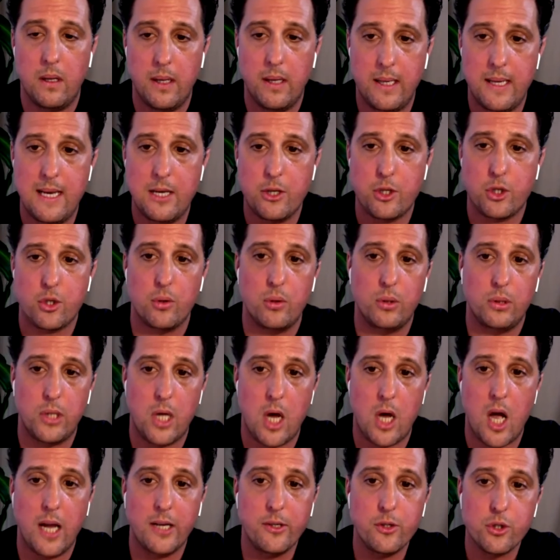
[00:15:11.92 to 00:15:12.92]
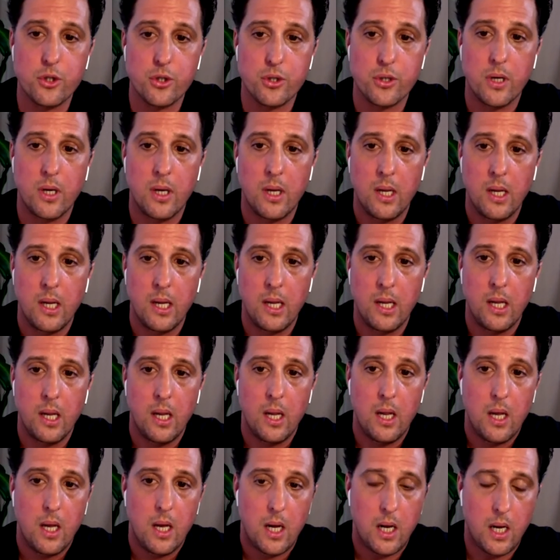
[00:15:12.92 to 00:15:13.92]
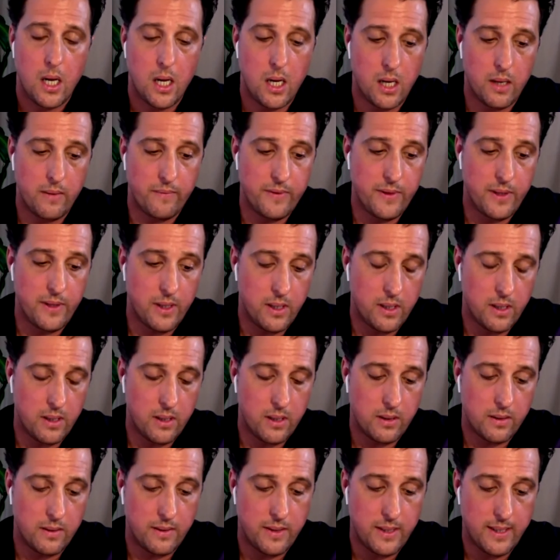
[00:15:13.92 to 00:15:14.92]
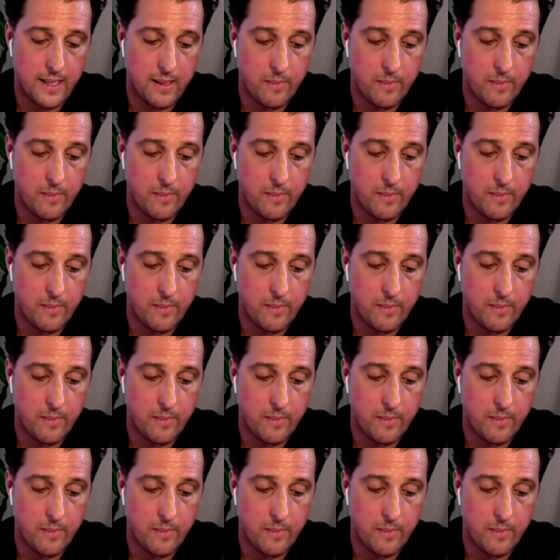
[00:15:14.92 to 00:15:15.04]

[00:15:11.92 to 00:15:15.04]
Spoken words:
initial launch of the